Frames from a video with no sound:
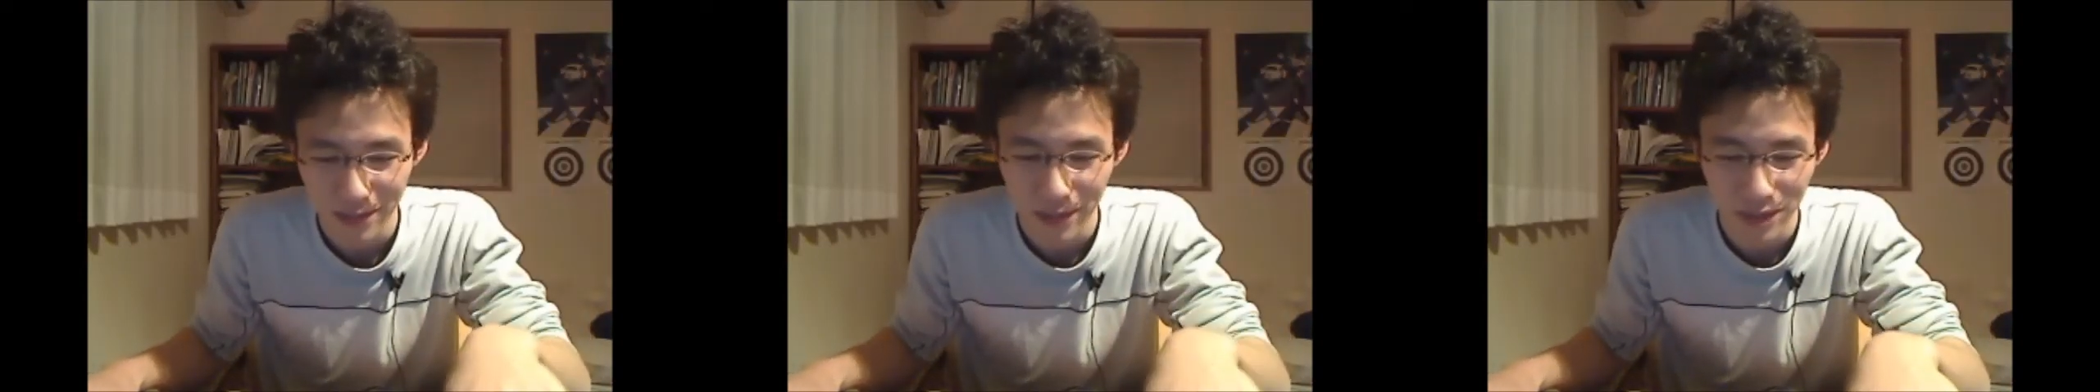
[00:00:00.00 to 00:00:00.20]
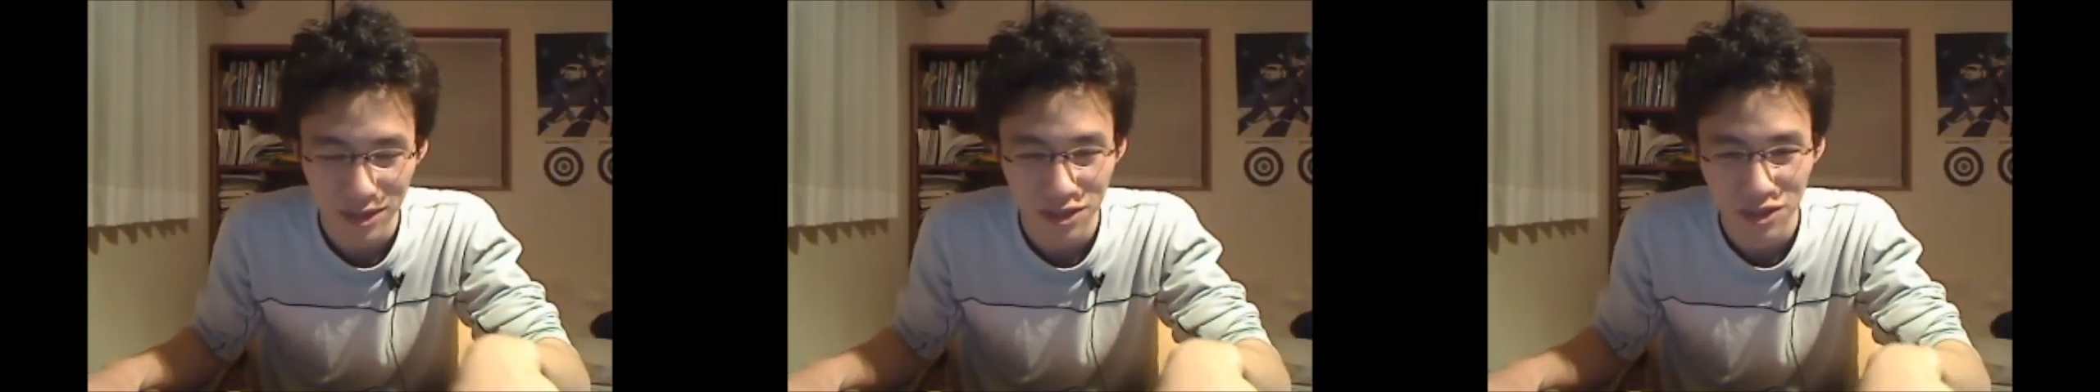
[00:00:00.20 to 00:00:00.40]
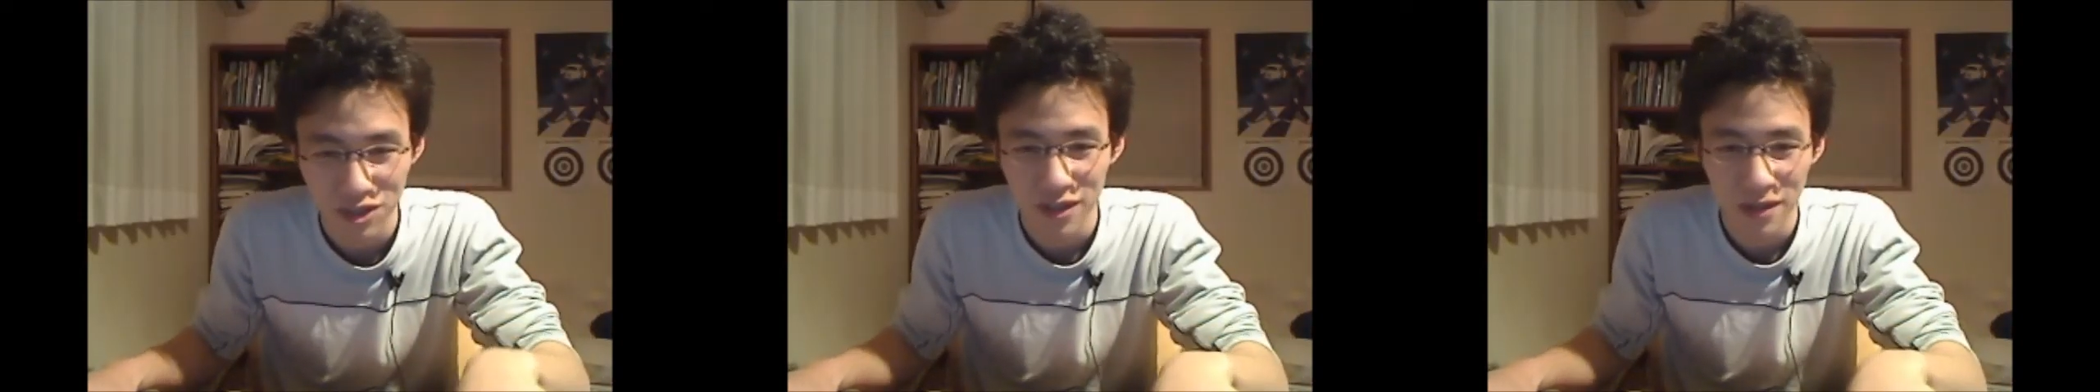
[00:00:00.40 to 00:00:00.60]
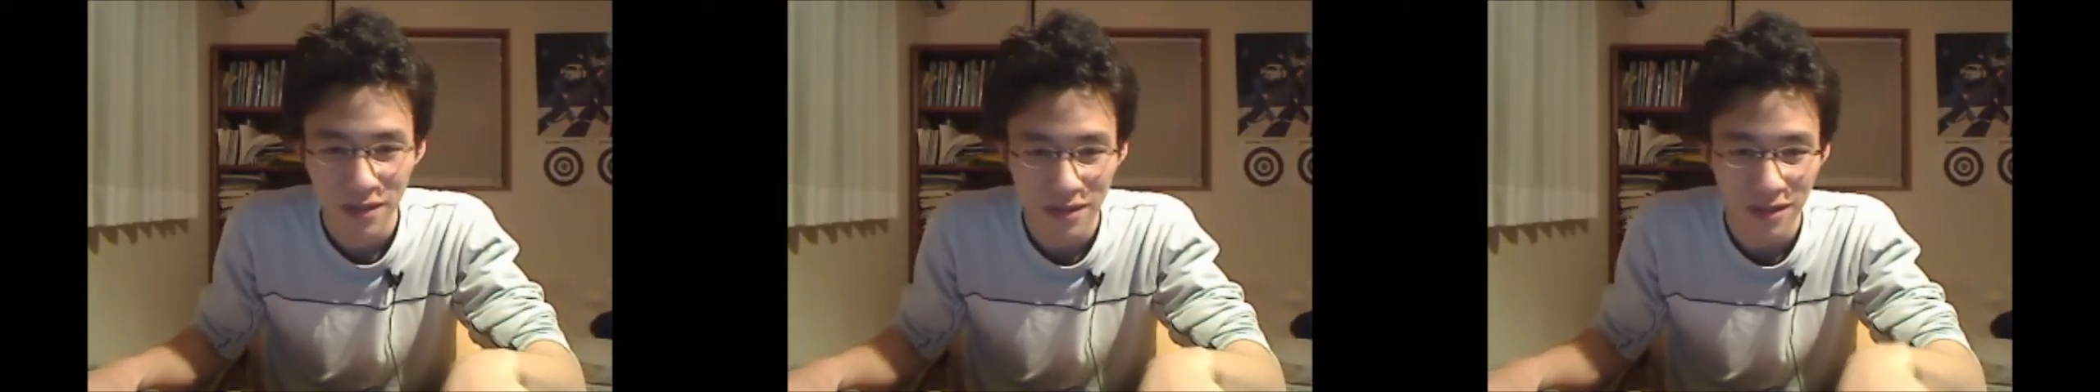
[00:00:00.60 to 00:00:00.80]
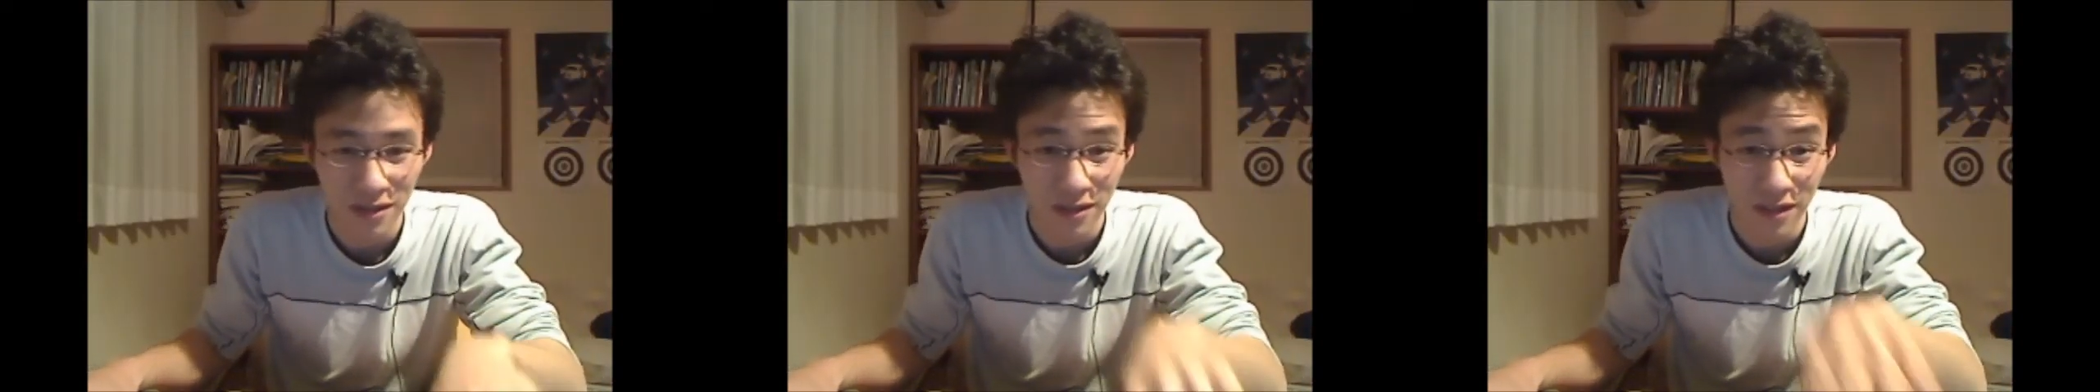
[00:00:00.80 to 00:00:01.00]
much.
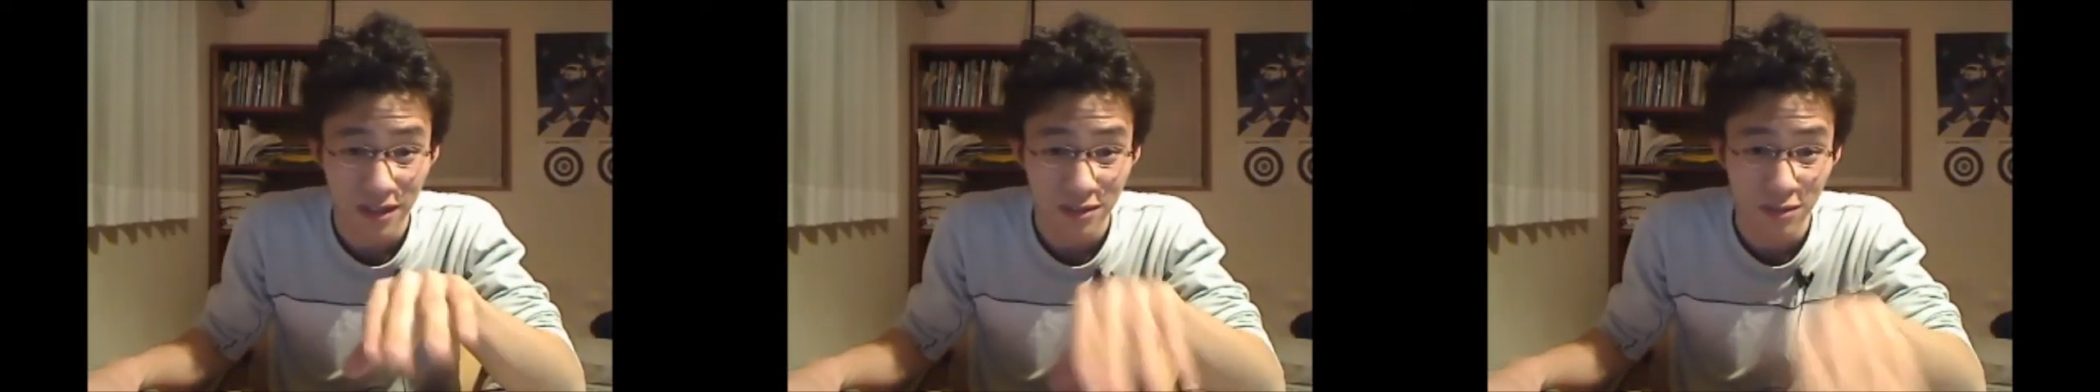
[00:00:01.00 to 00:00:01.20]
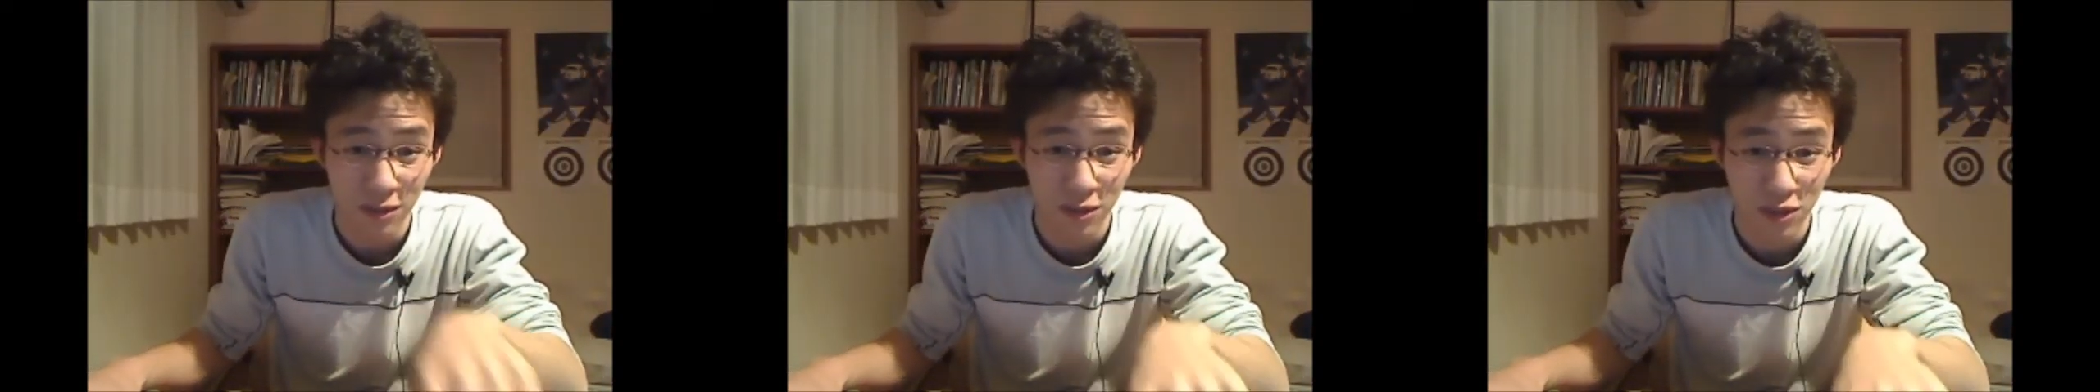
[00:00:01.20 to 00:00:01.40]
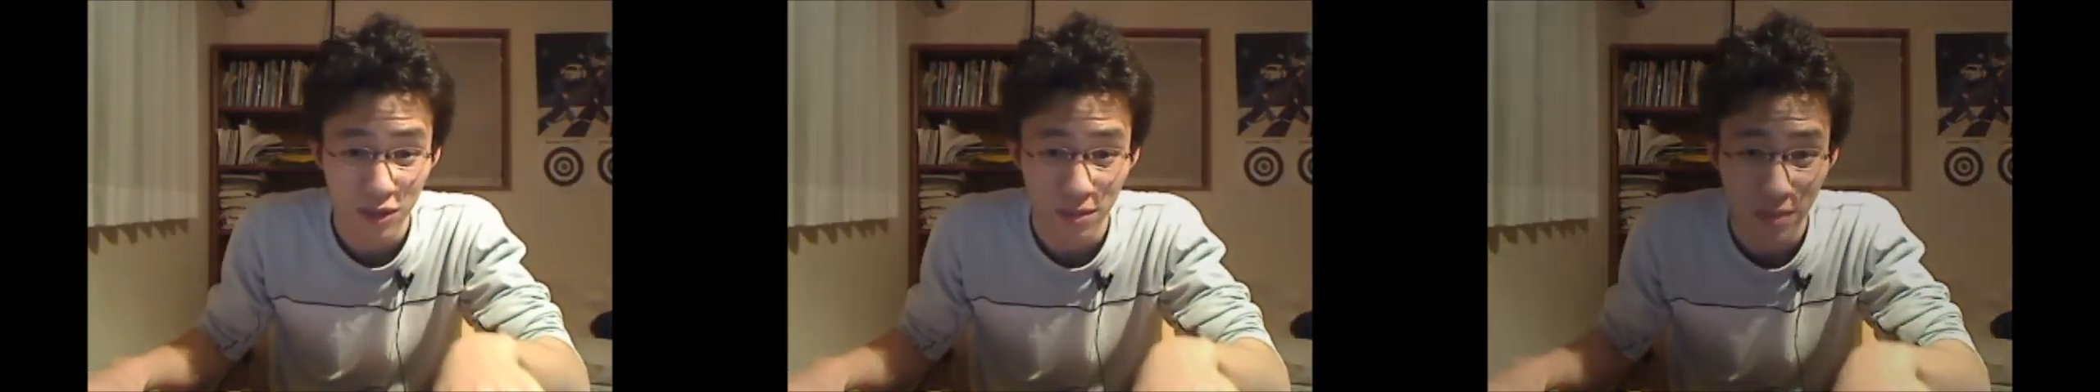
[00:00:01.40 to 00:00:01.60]
Thanks for watching.